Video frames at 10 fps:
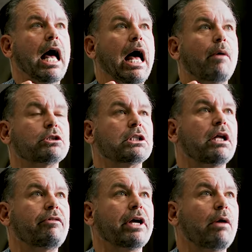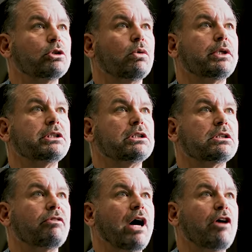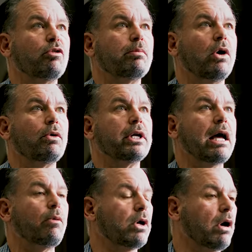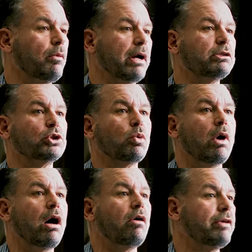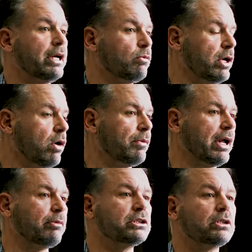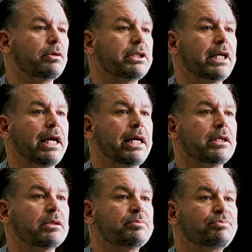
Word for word: I was living. I was always in survival mode, and that went on when I was 12, and it went on when I was 13,